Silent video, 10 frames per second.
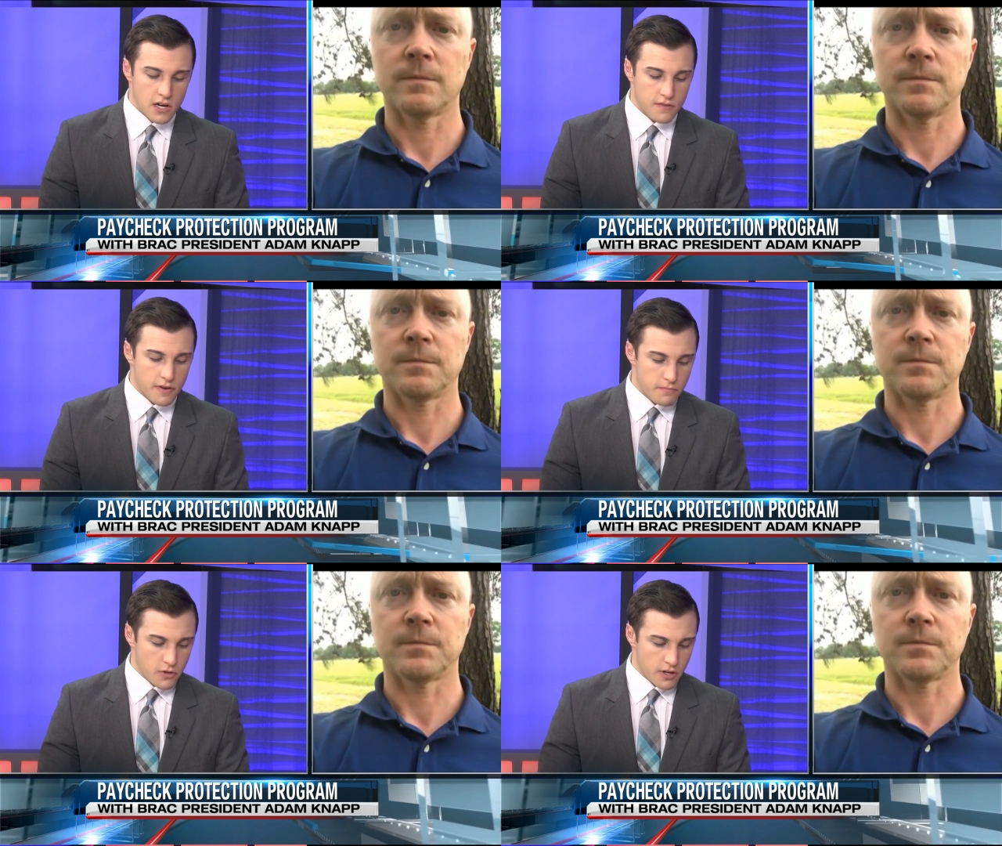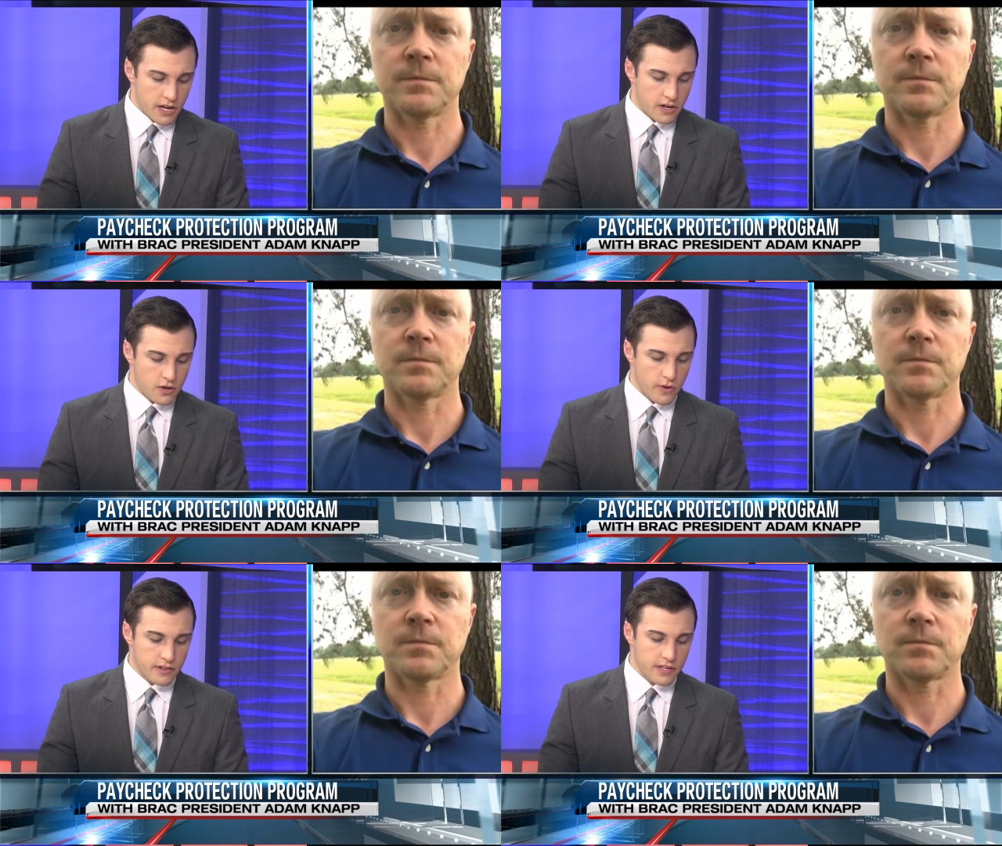Speaker 1: uh, if I'm looking at it
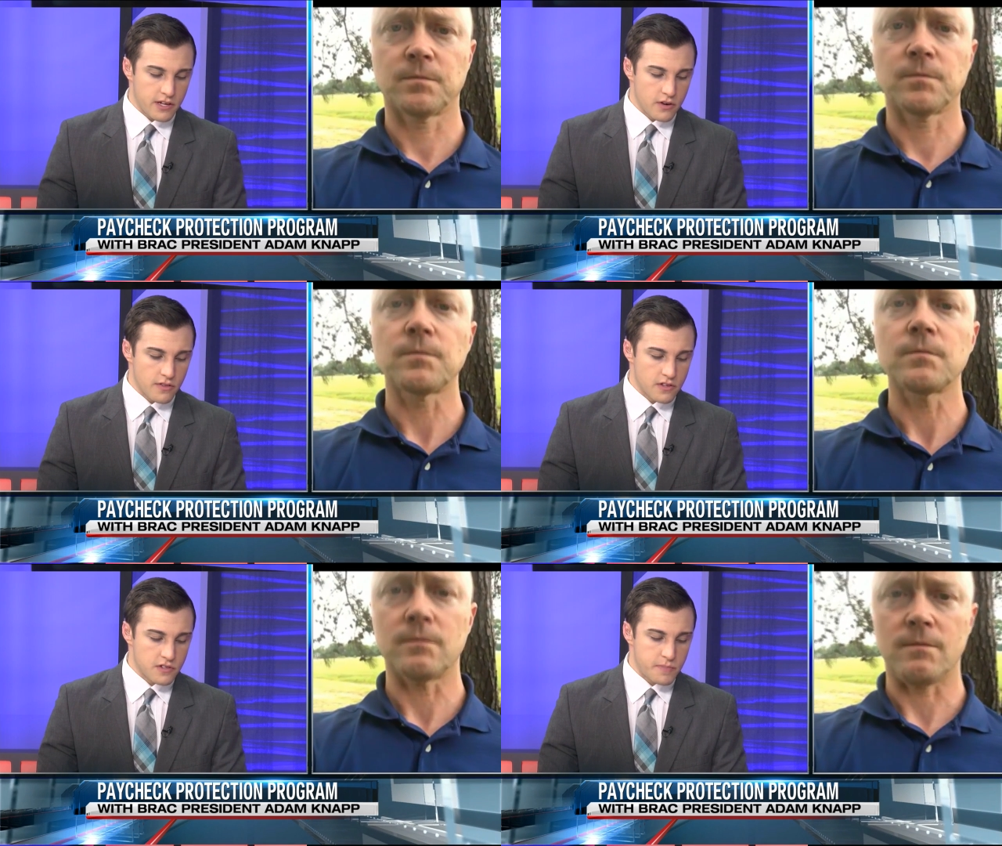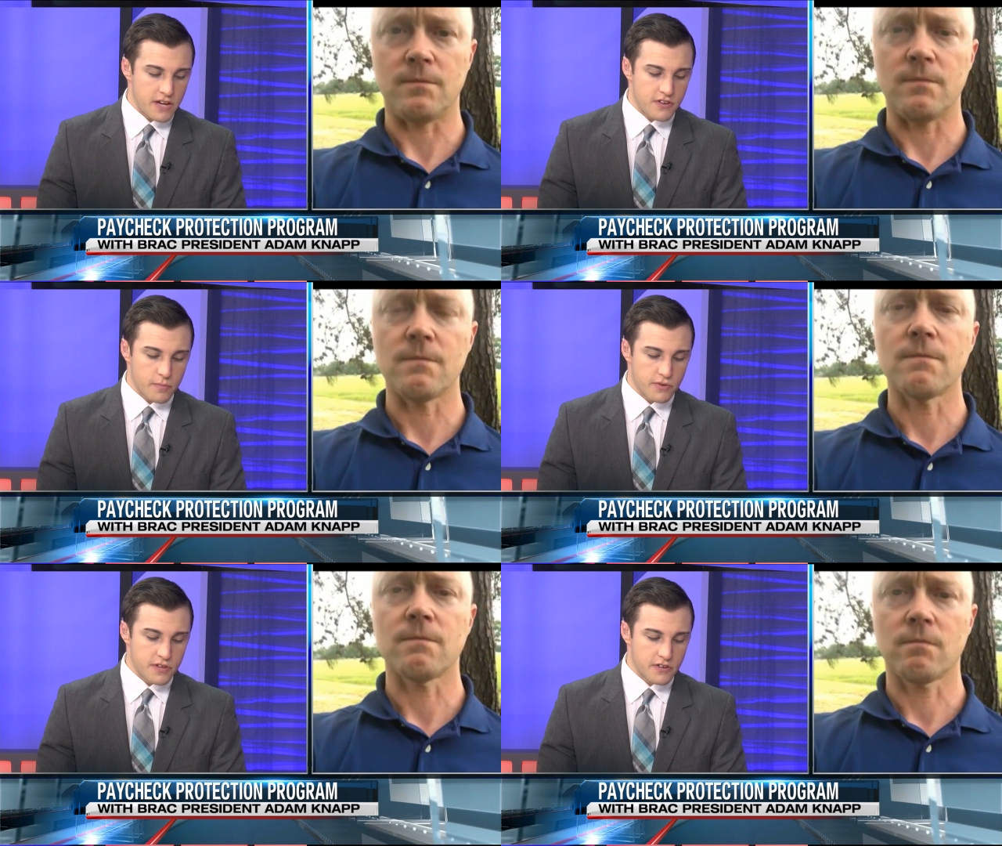correctly here, this Paycheck
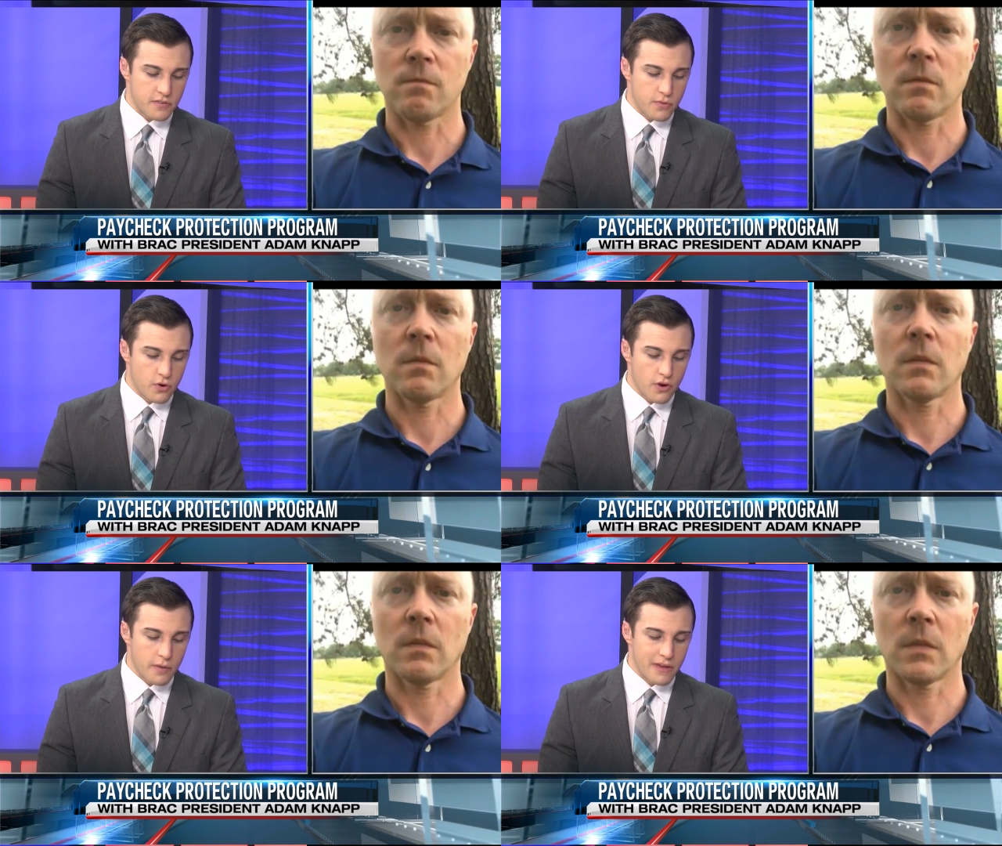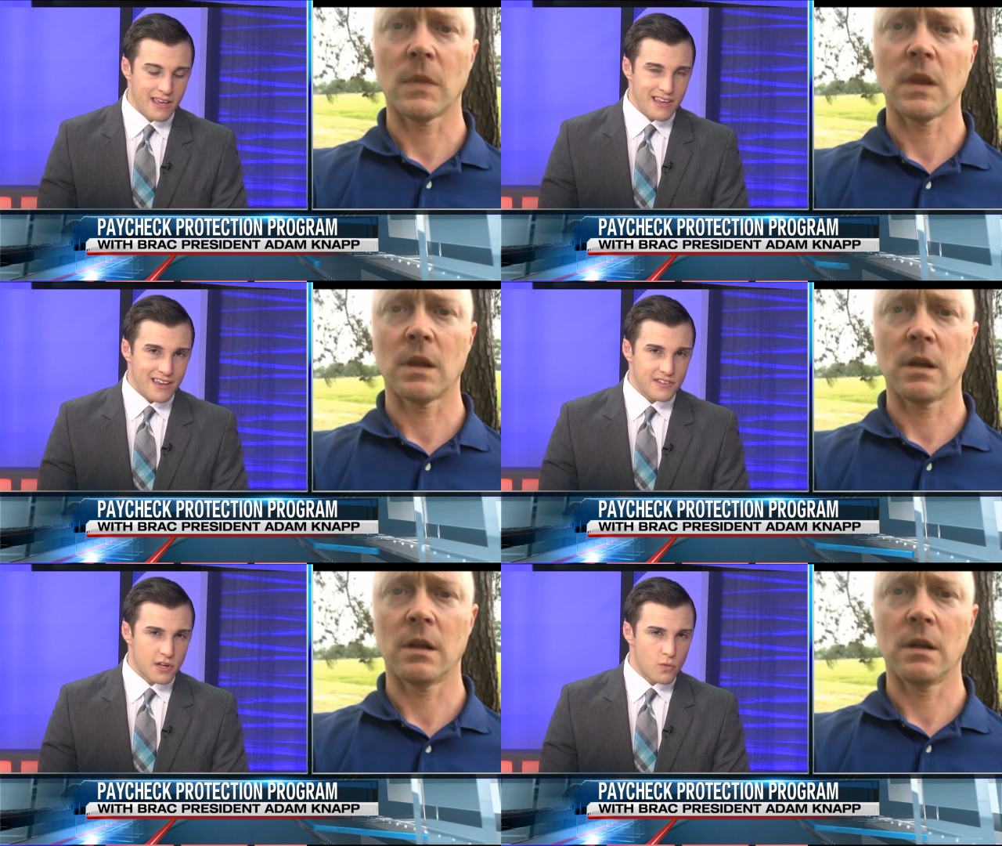Protection Program
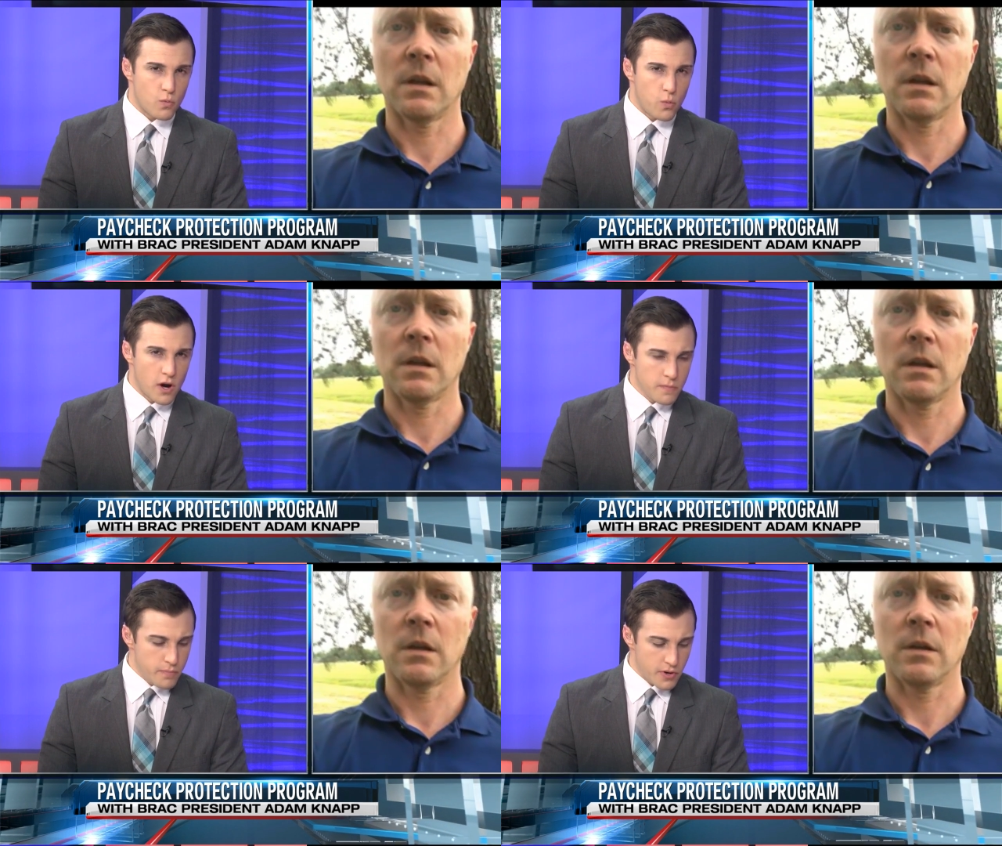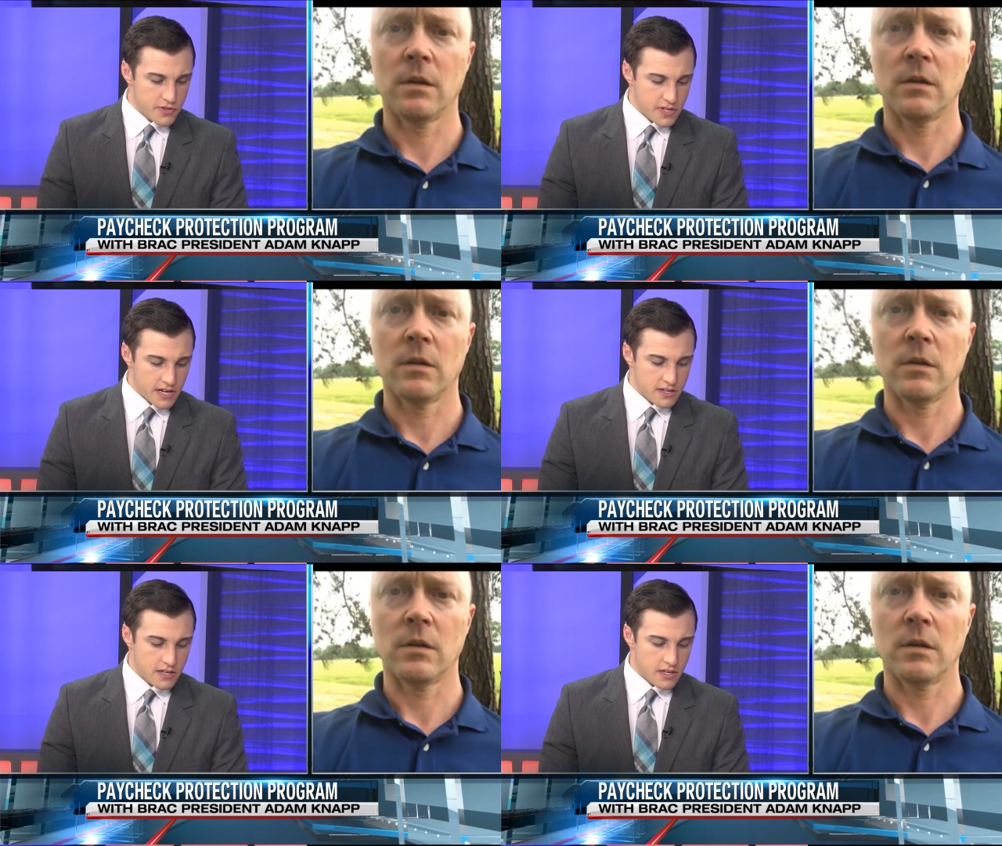has a
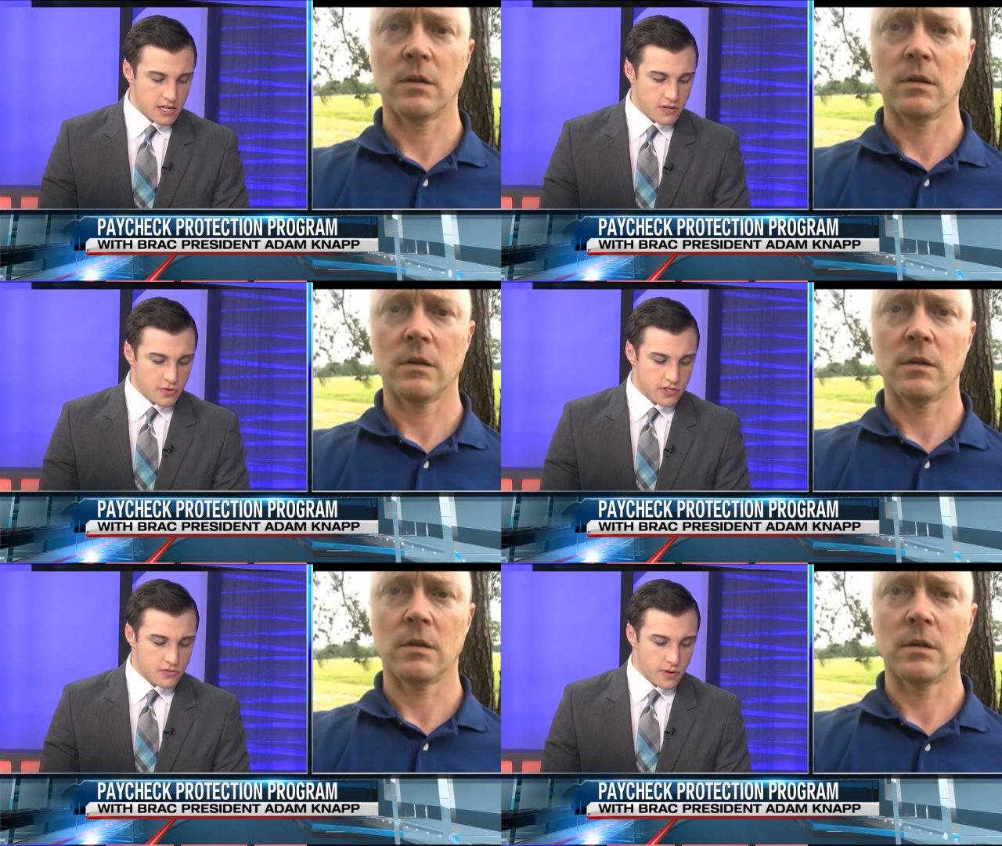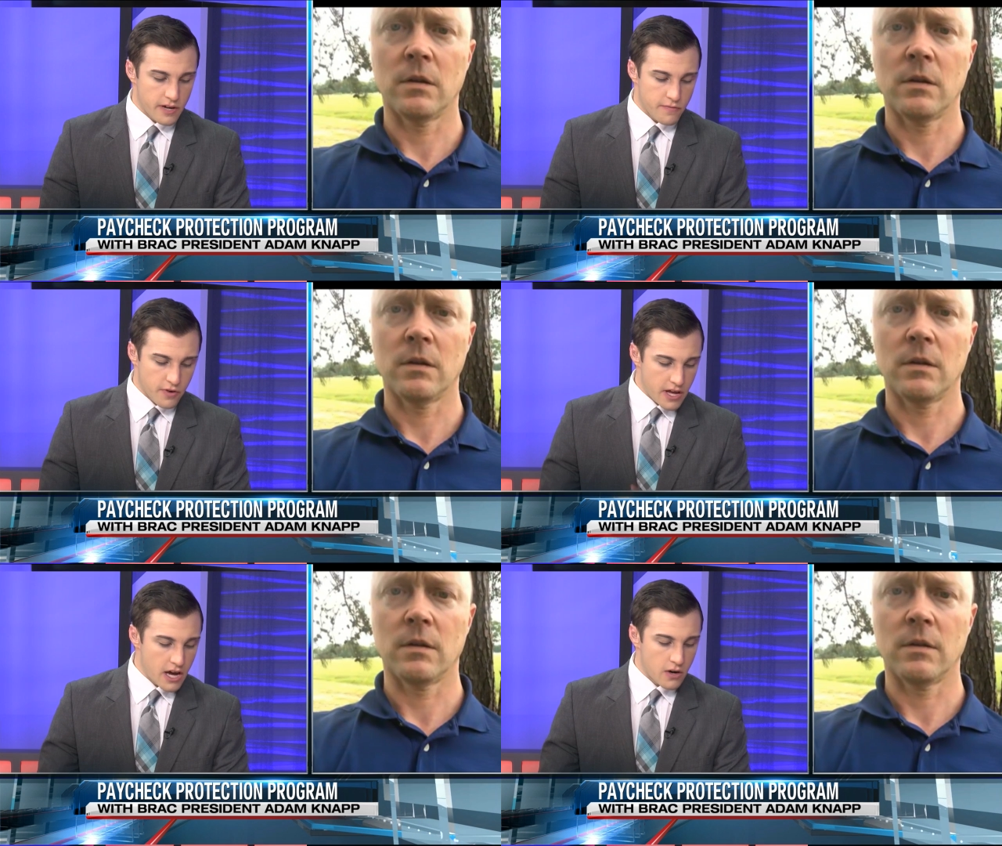1% interest rate for
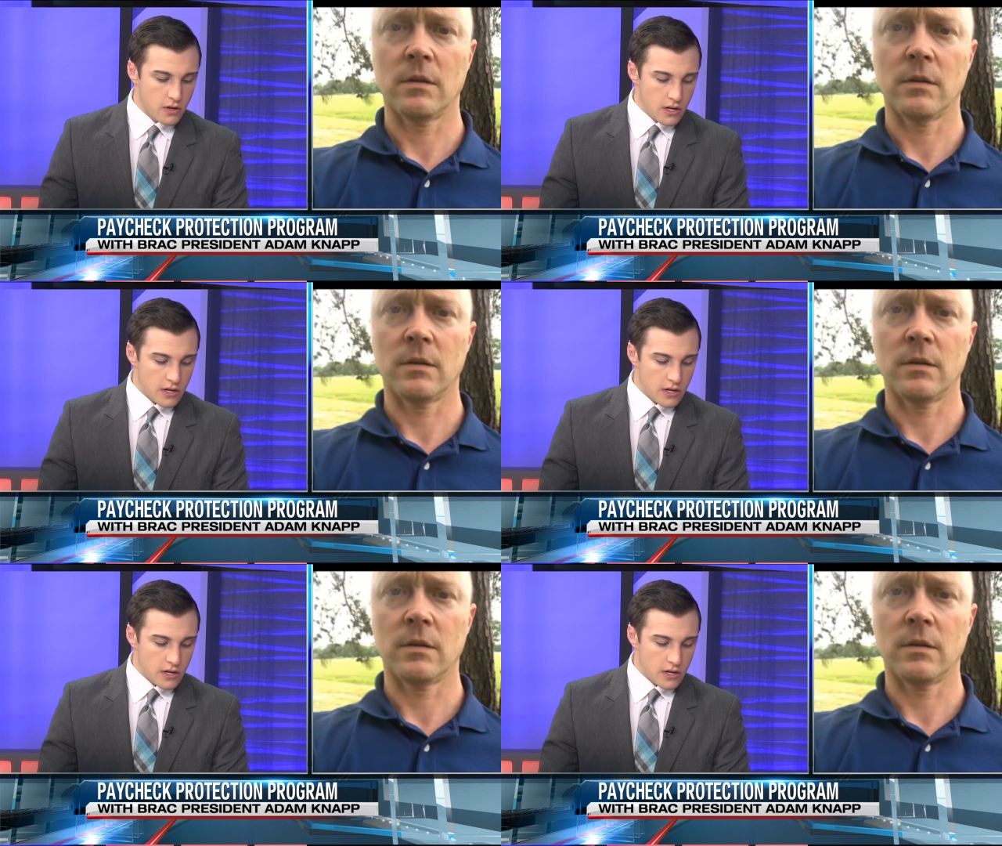now.